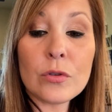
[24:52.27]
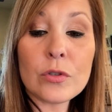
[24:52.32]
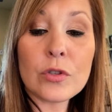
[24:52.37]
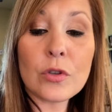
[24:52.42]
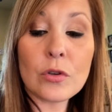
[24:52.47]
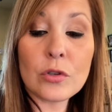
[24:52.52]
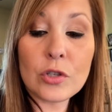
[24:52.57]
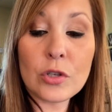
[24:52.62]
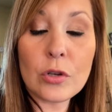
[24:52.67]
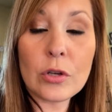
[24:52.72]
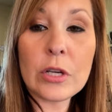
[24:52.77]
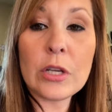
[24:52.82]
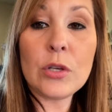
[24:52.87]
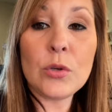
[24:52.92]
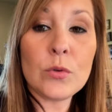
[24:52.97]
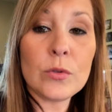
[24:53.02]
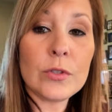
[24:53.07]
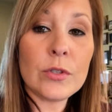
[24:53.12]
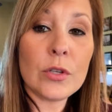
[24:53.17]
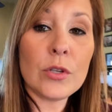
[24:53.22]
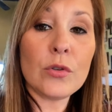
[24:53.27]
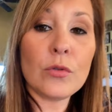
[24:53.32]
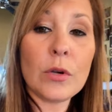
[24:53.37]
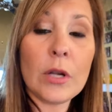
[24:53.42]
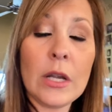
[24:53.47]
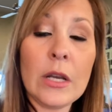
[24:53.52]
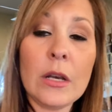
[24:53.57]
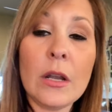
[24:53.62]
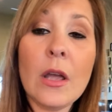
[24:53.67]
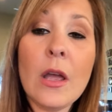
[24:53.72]
So she'll get used to
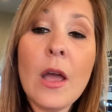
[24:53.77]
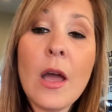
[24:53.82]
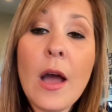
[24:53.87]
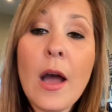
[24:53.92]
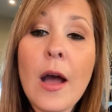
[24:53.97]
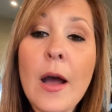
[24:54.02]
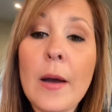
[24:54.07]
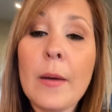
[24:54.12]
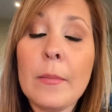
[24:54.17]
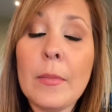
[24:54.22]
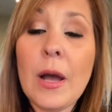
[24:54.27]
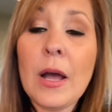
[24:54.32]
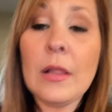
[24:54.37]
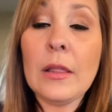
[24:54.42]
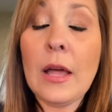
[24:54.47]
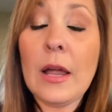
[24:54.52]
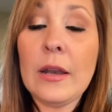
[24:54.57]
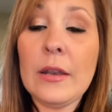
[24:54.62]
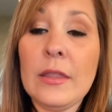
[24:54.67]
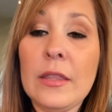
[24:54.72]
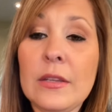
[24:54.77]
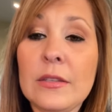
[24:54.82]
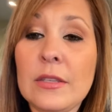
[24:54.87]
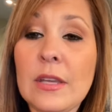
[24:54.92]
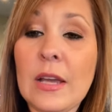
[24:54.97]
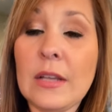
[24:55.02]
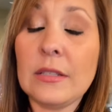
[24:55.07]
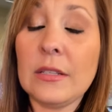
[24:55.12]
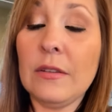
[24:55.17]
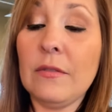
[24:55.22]
doing um, a lot of this
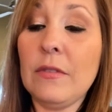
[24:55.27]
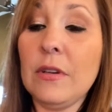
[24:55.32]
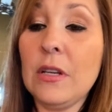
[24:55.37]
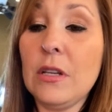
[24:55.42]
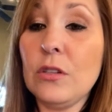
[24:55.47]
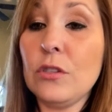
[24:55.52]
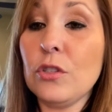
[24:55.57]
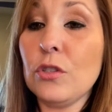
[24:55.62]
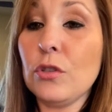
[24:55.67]
activities